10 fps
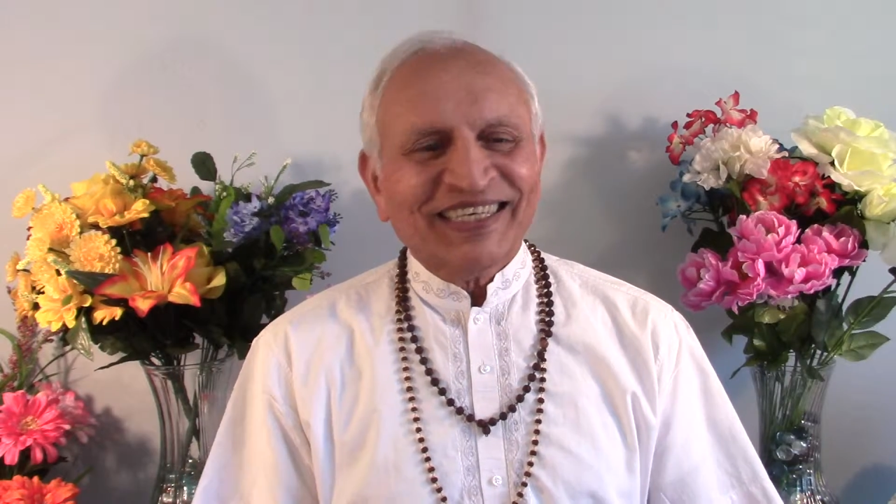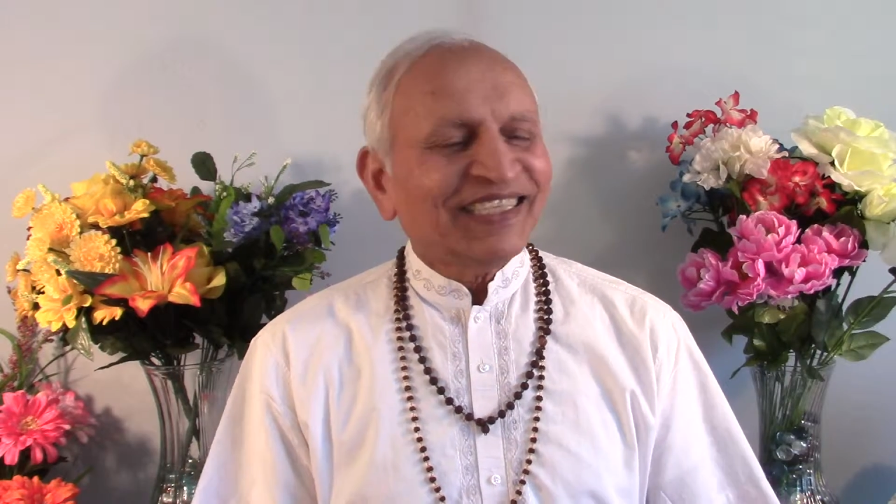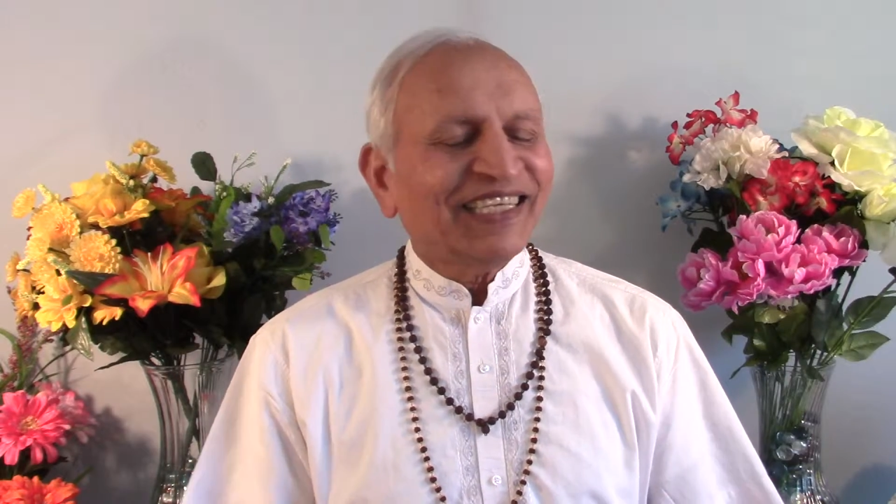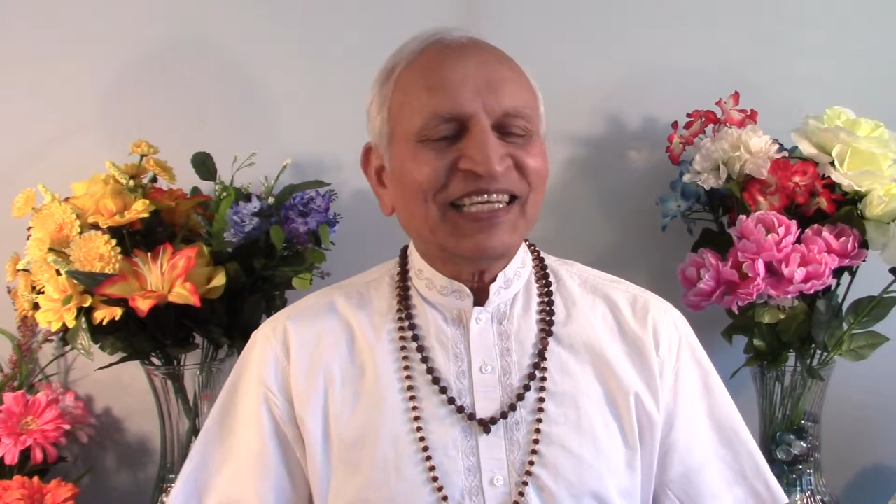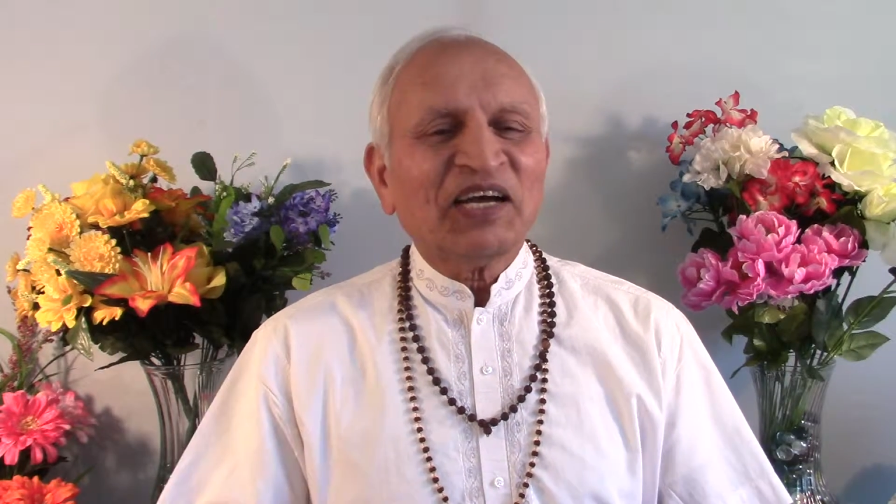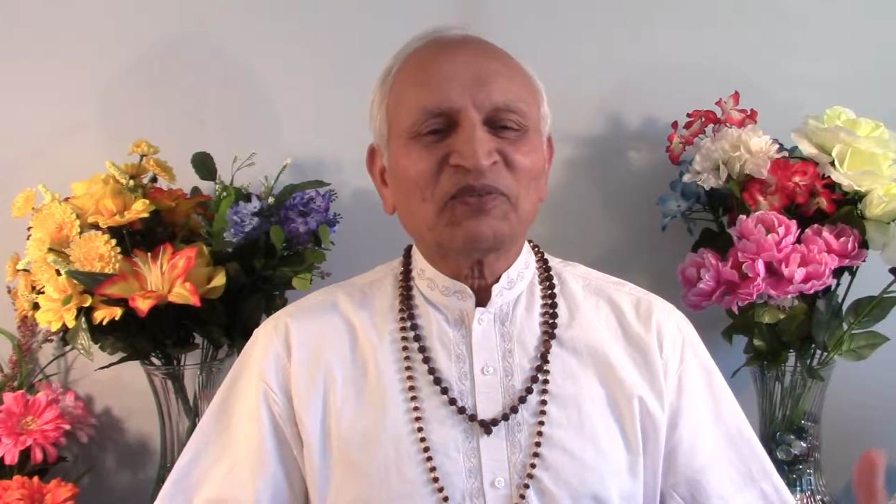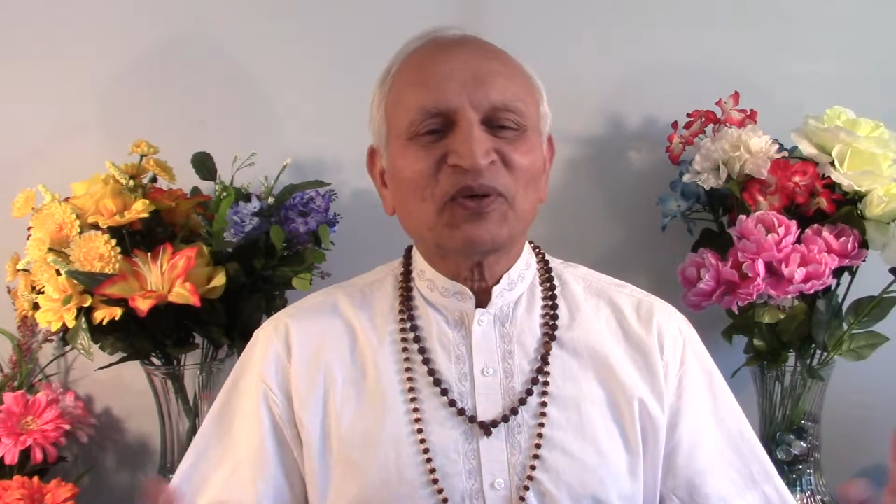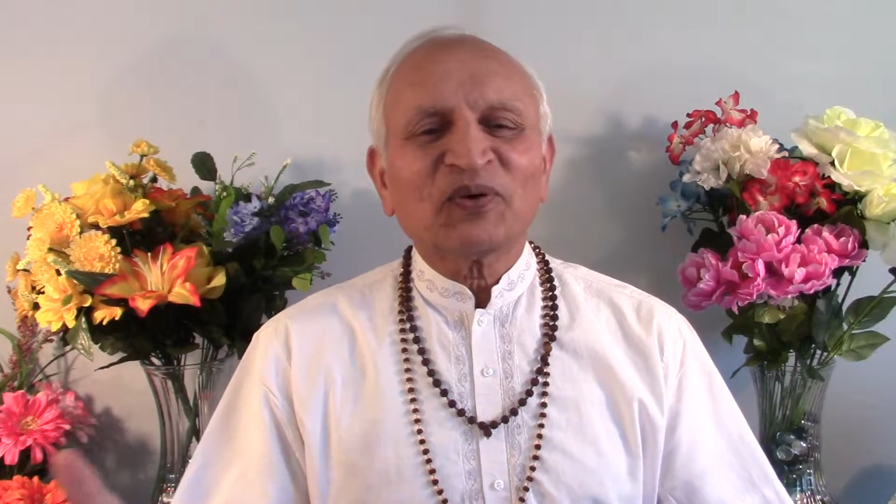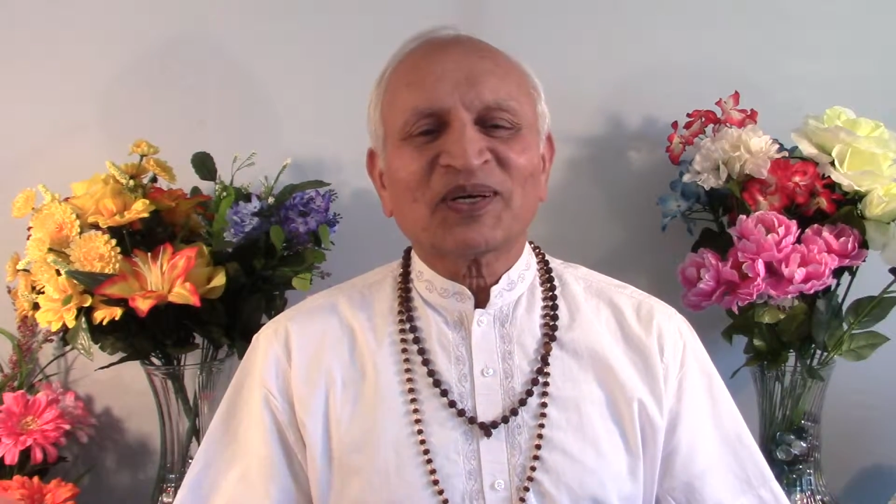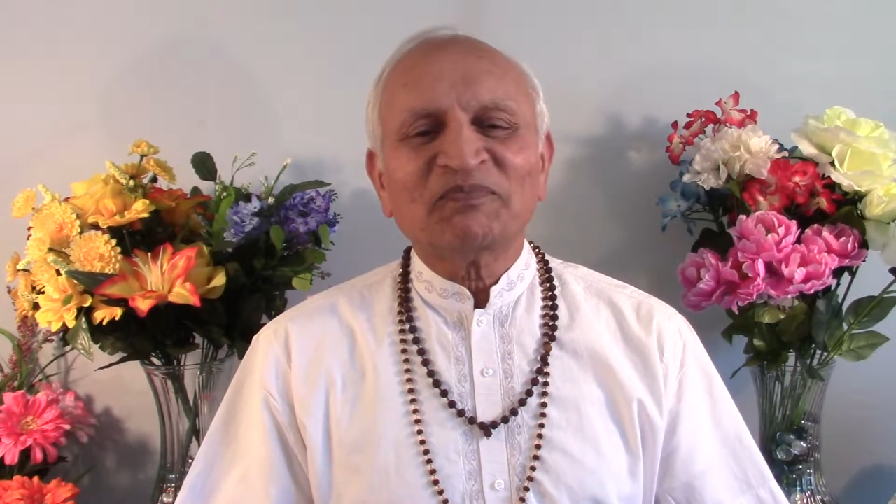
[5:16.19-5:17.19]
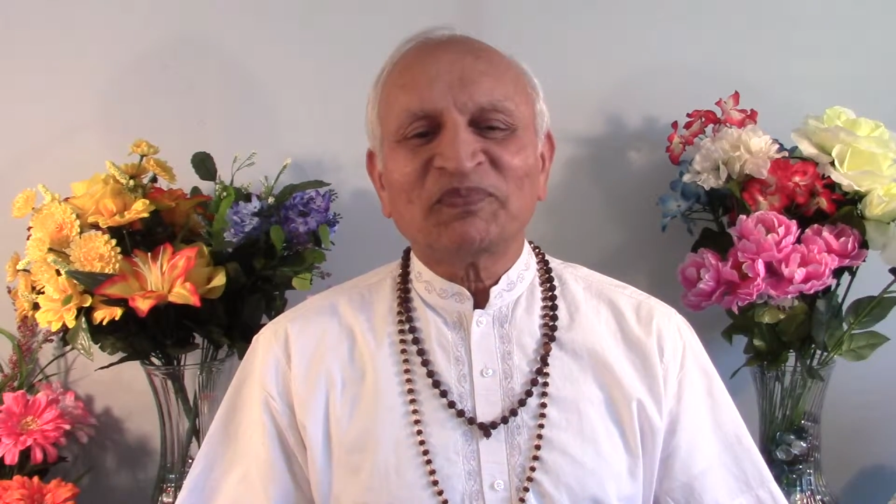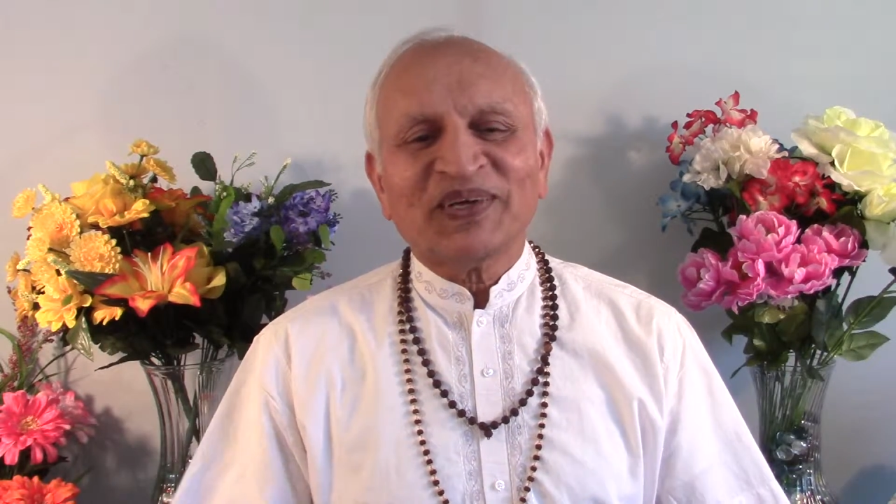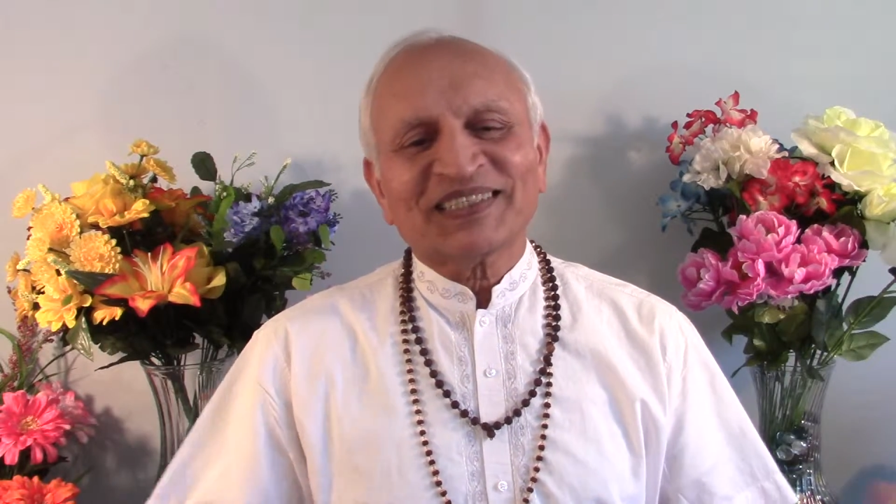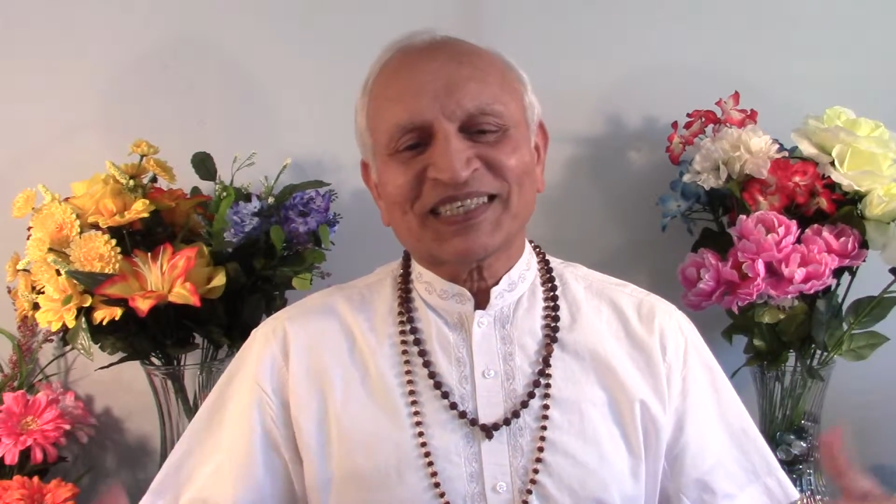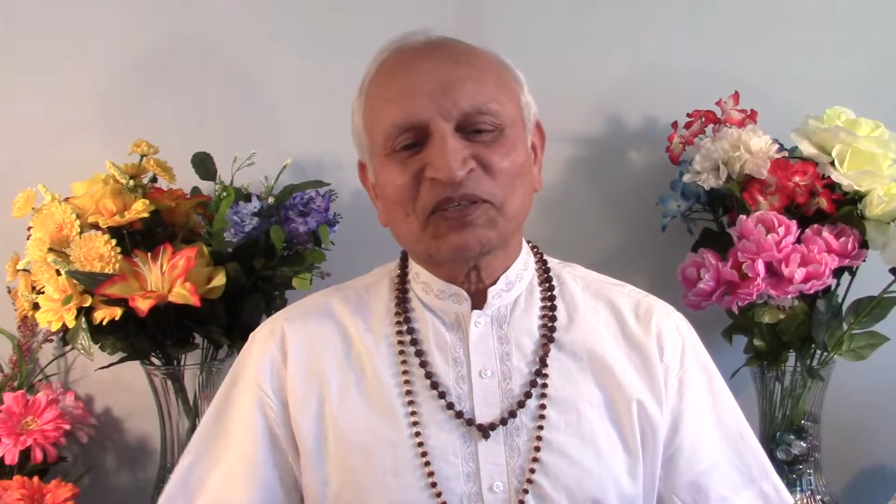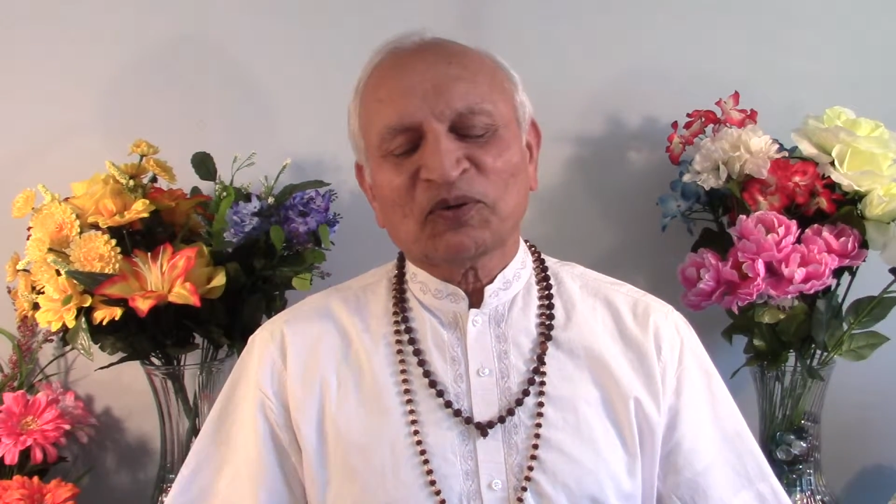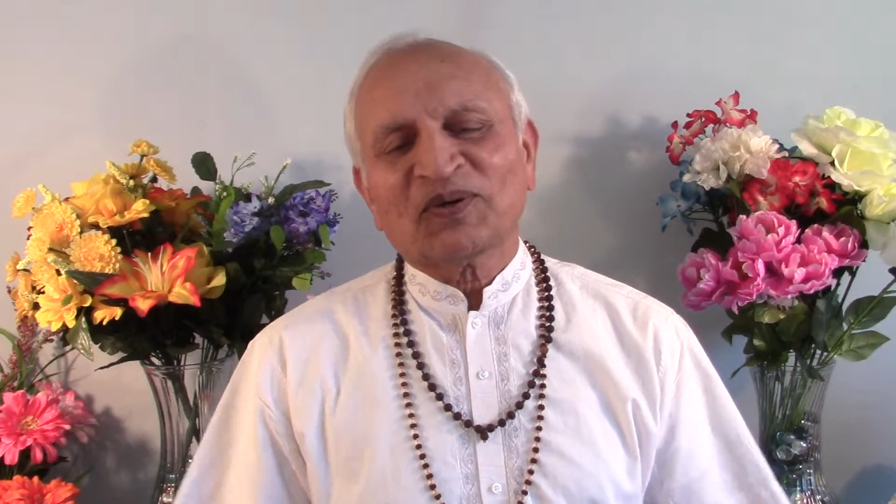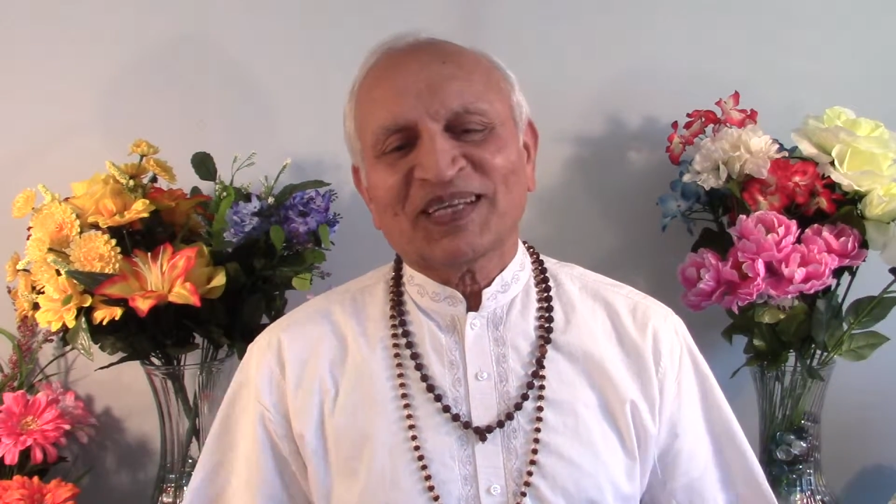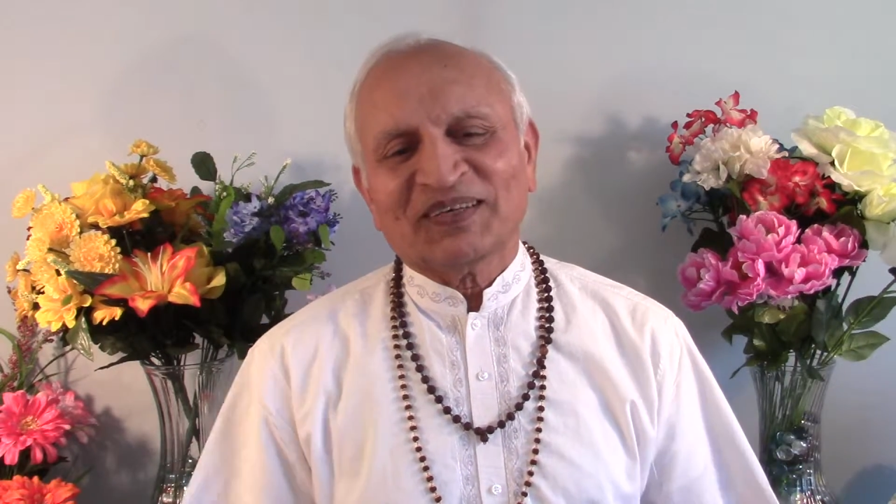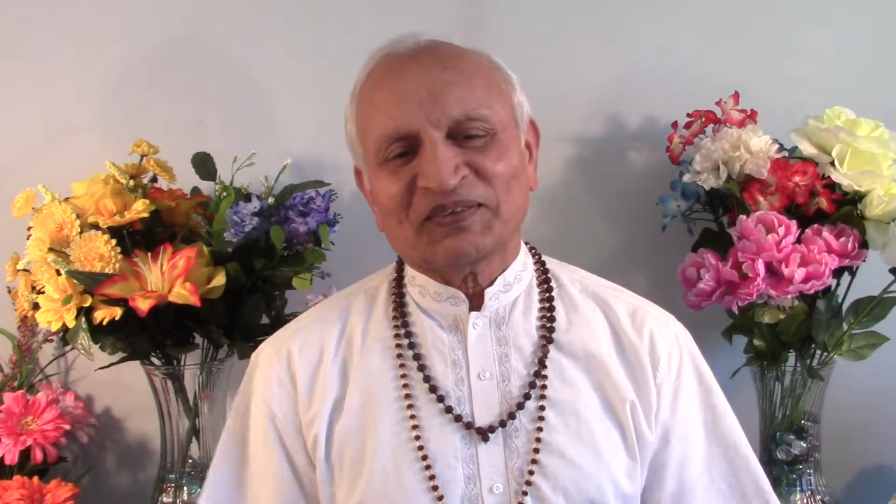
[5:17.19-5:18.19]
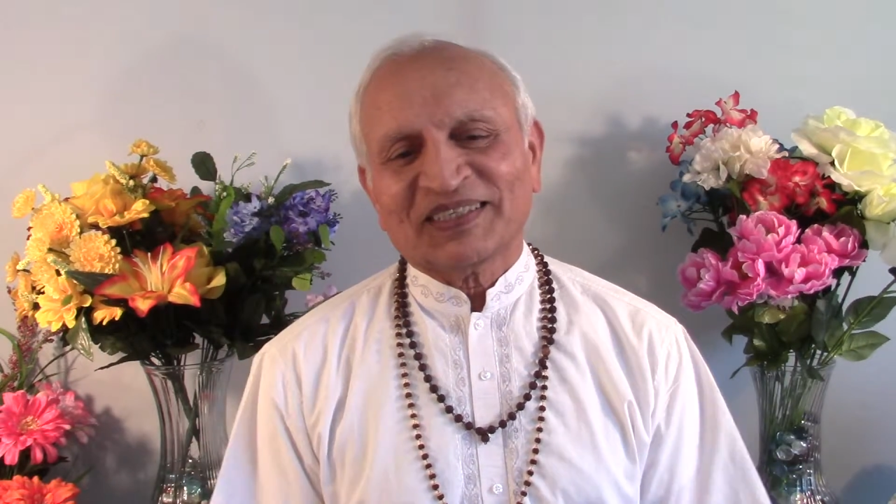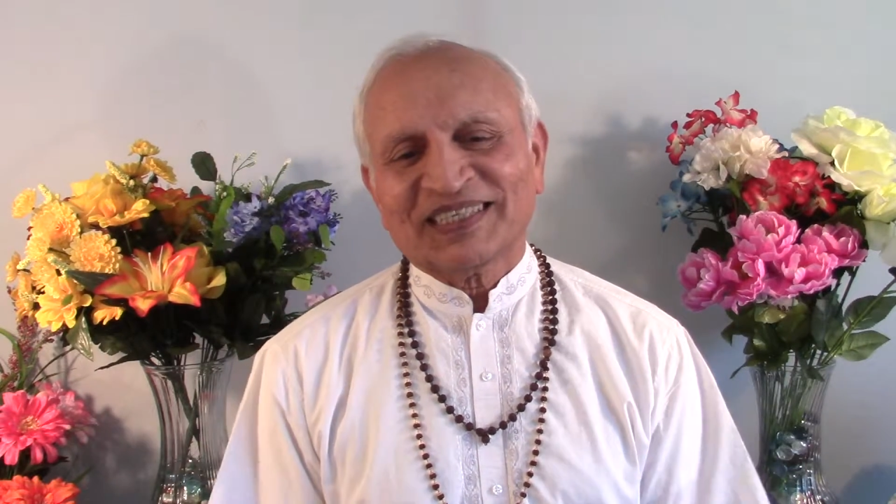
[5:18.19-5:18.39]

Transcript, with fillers: they have no compassion, no love